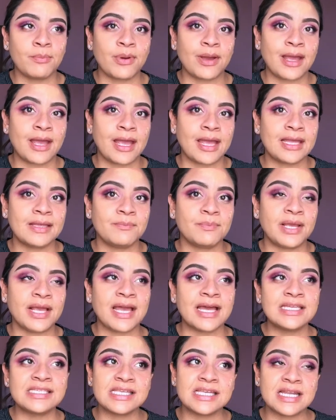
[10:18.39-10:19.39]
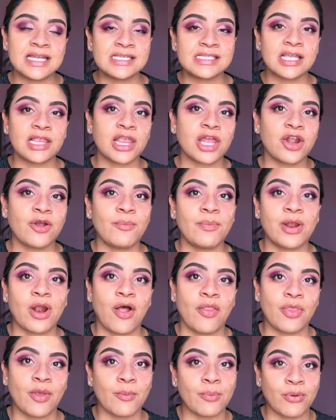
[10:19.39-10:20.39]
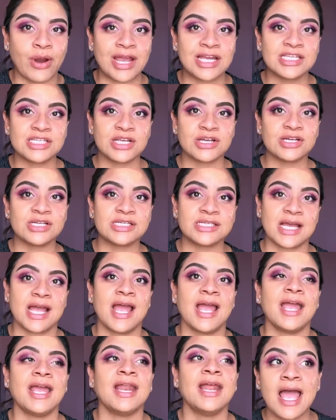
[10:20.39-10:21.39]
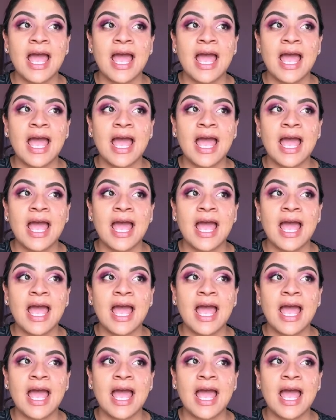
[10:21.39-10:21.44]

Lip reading: but because it is a little bit on the pricier side,